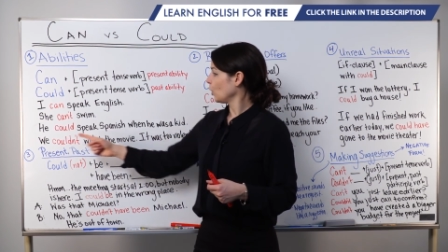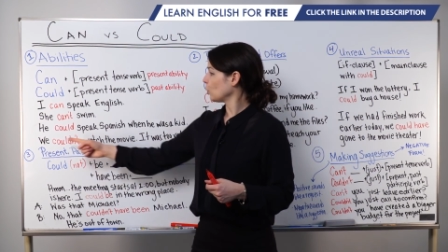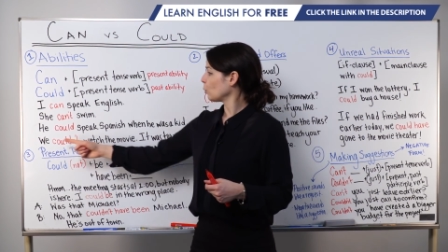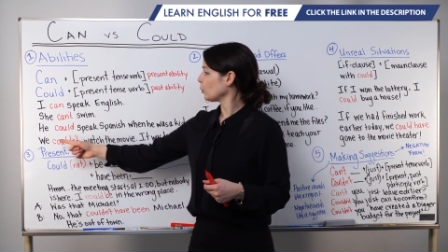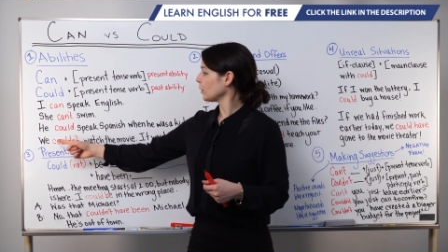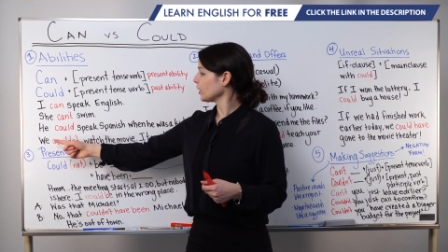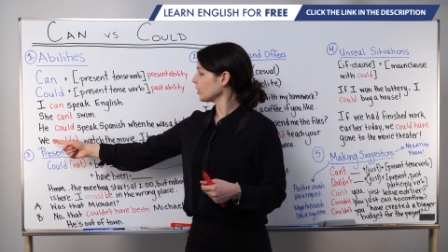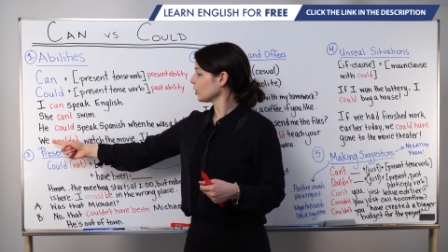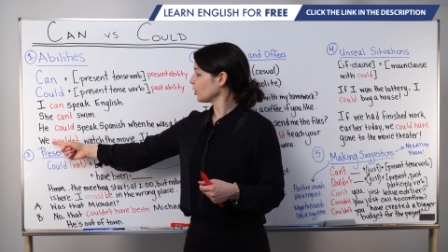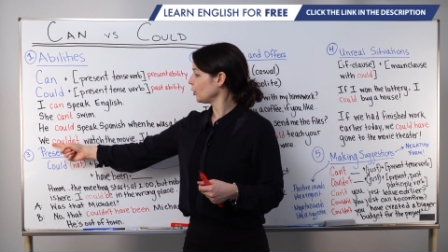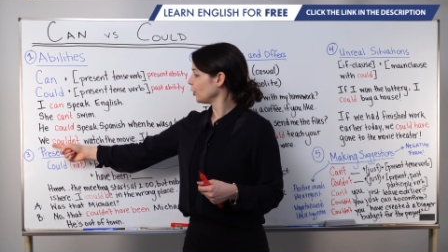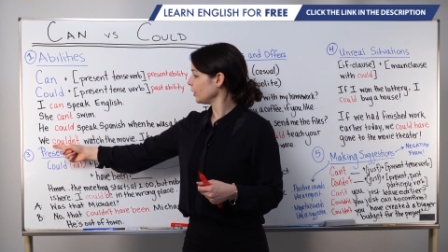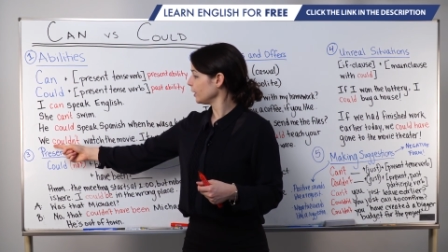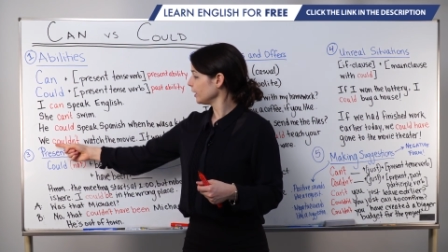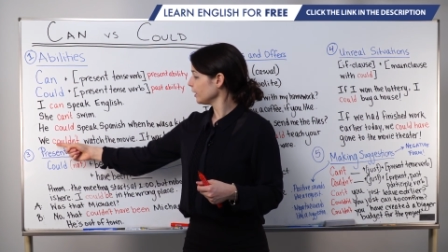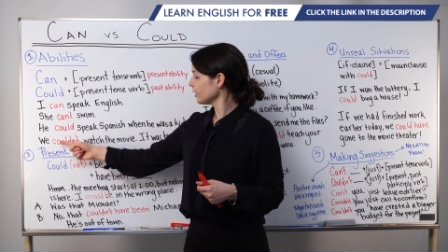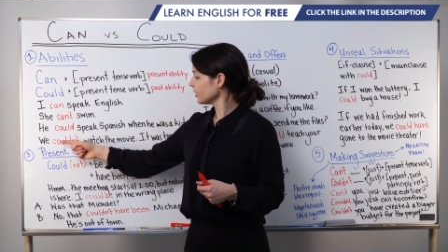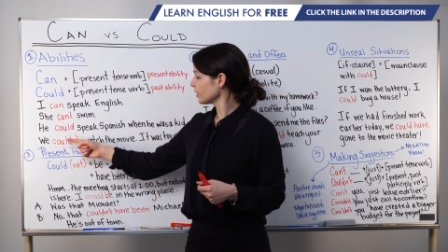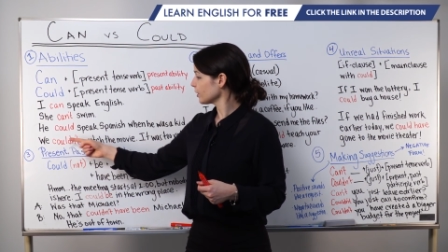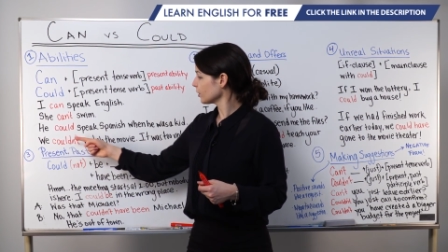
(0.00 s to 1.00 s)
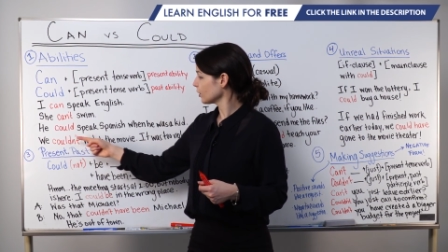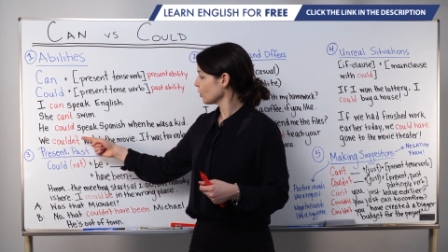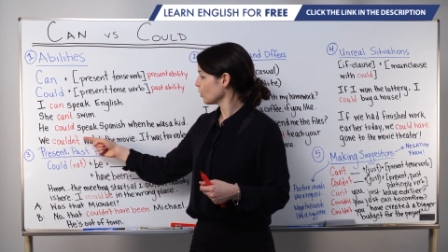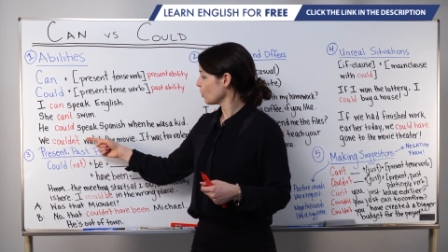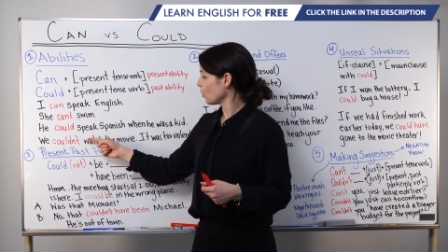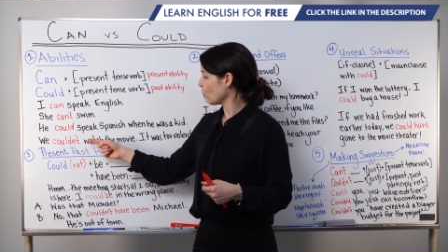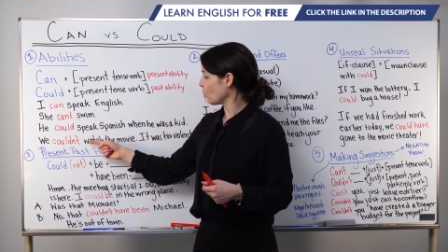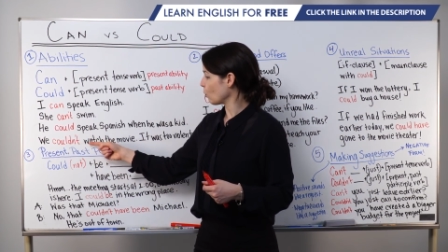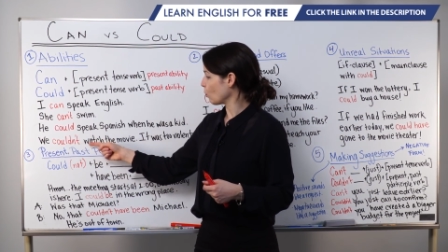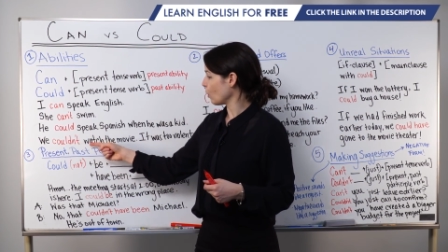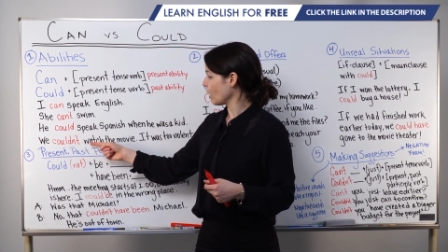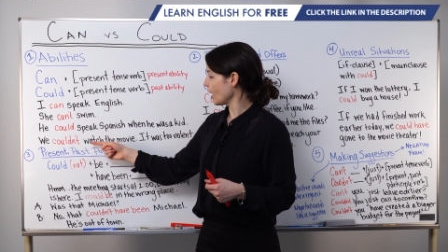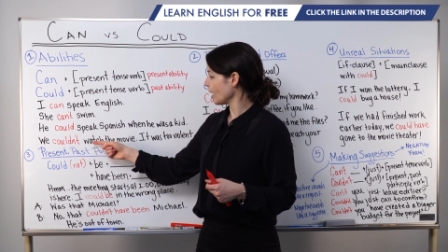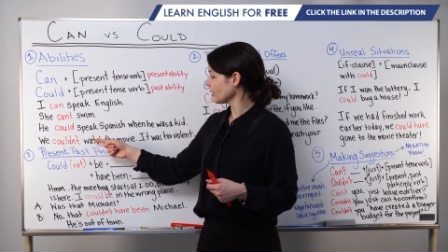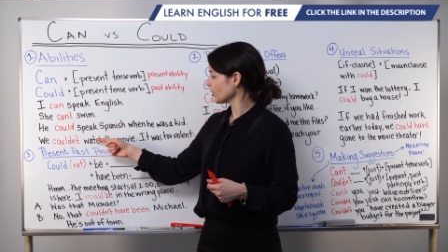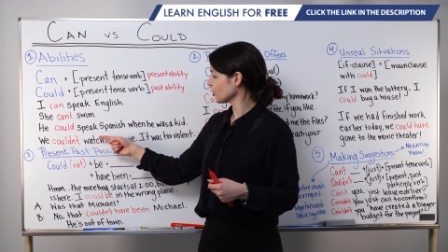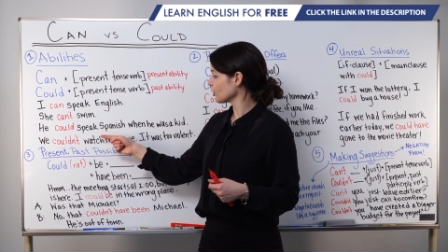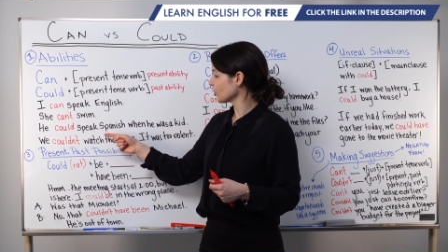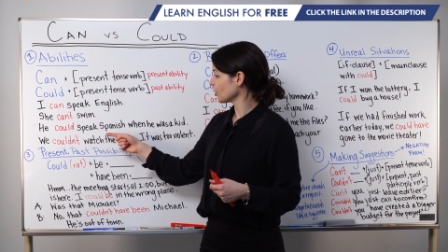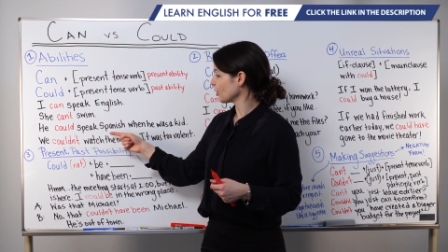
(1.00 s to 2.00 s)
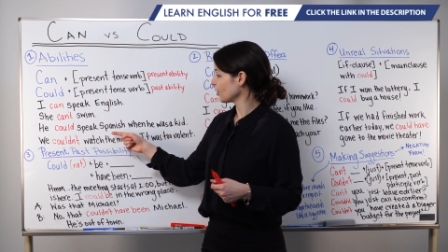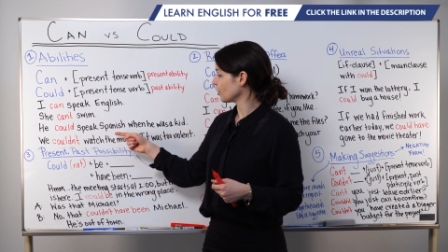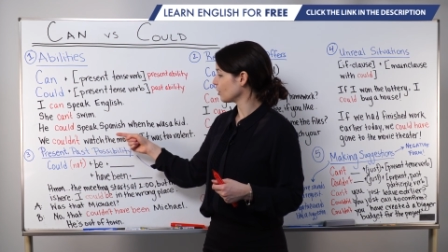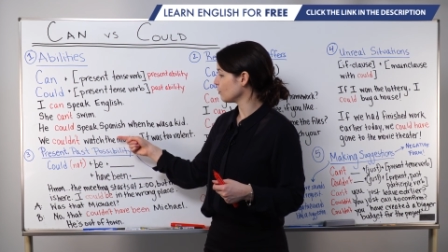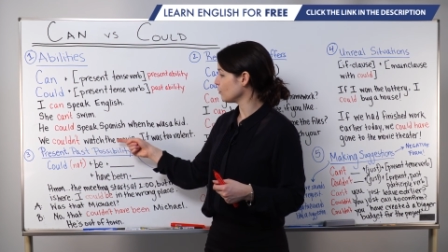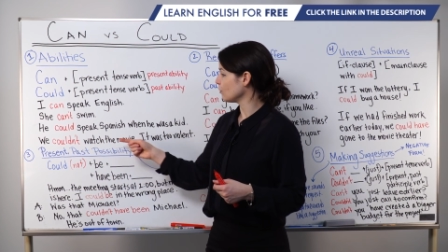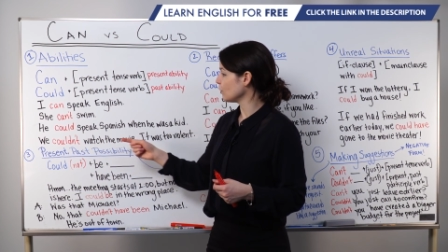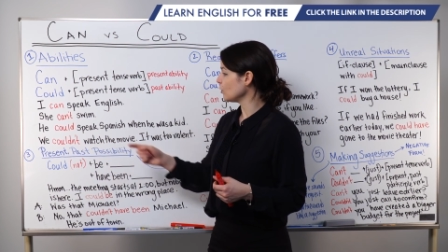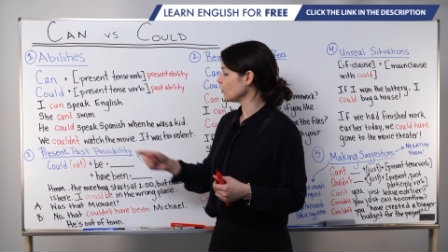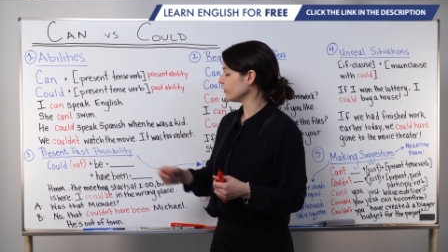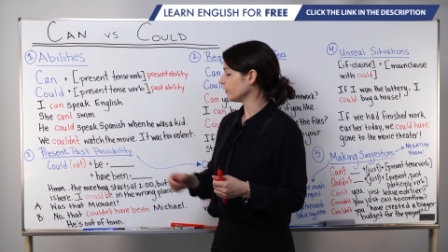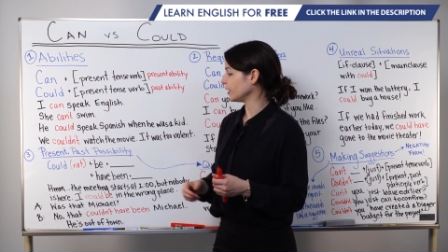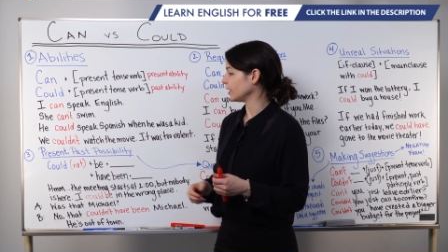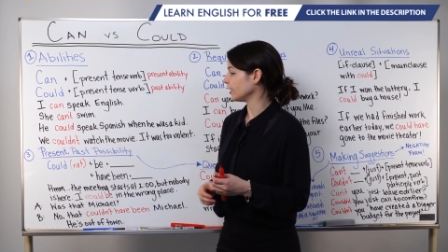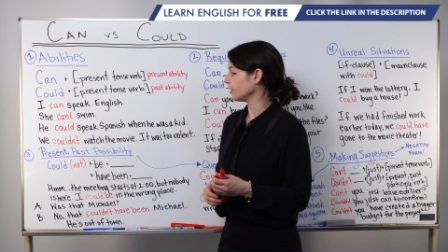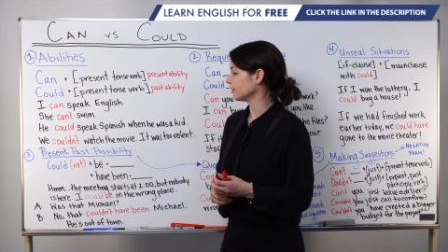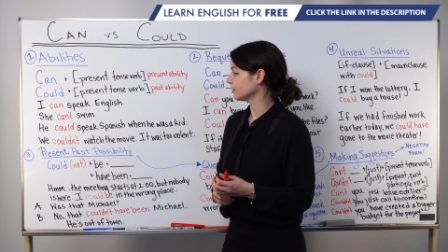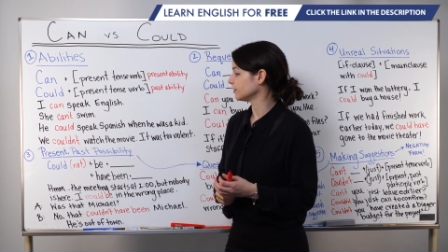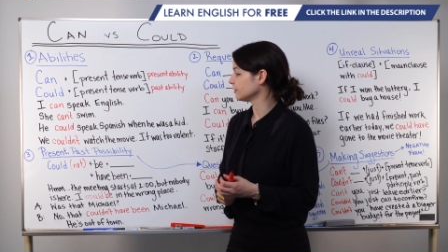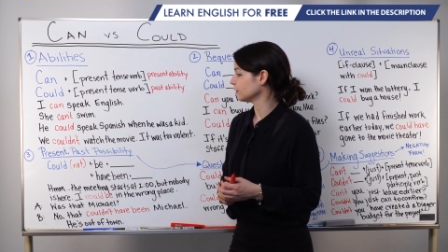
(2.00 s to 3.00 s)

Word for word: We couldn't watch the movie.